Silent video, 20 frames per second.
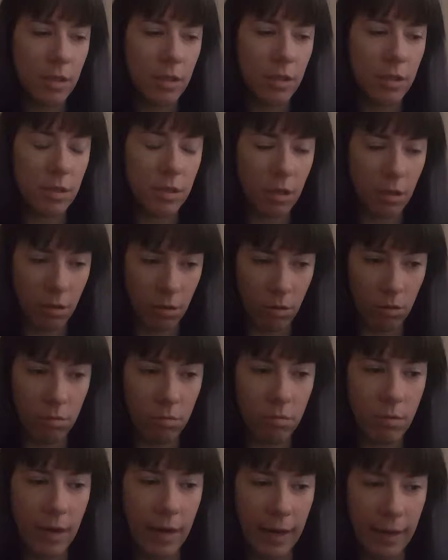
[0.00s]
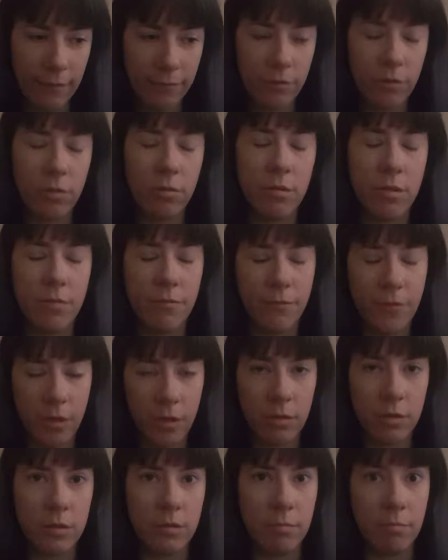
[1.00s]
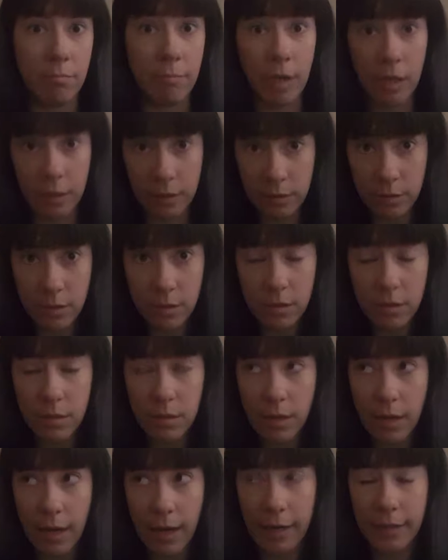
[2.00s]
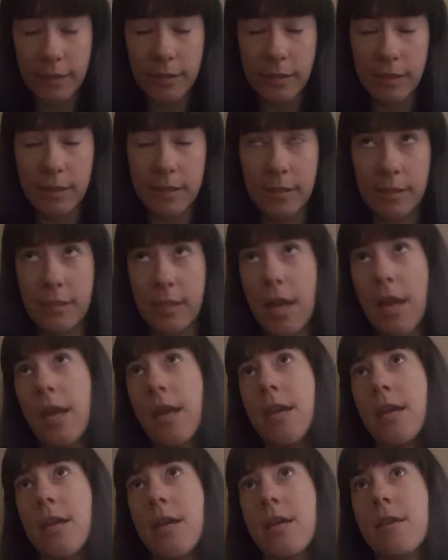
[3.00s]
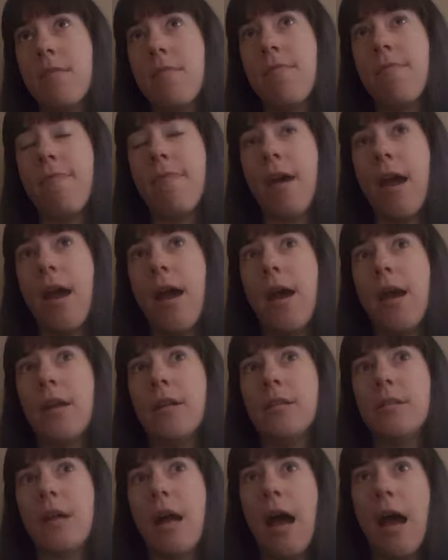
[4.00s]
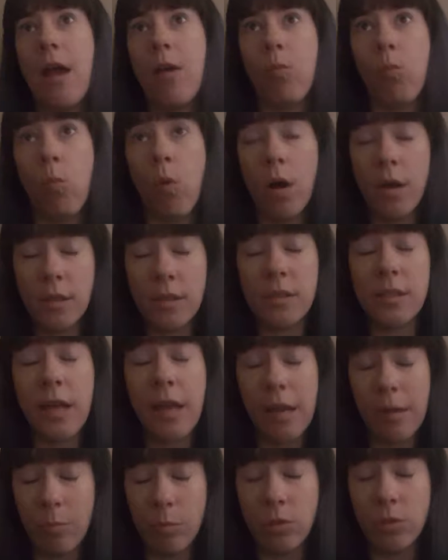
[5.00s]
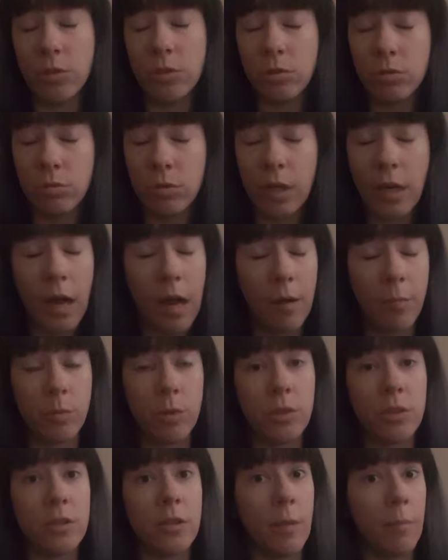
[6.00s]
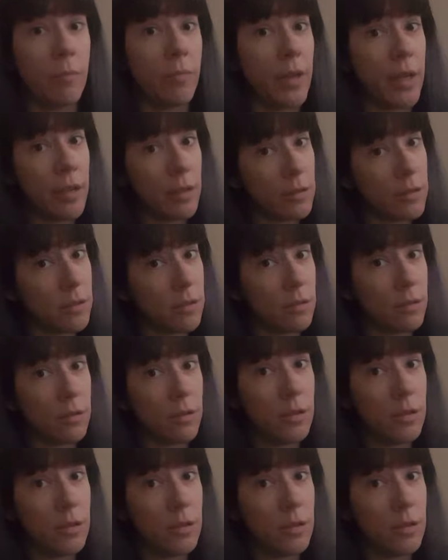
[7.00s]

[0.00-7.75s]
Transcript: So after the first month, I'd say that I was able to accomplish some things.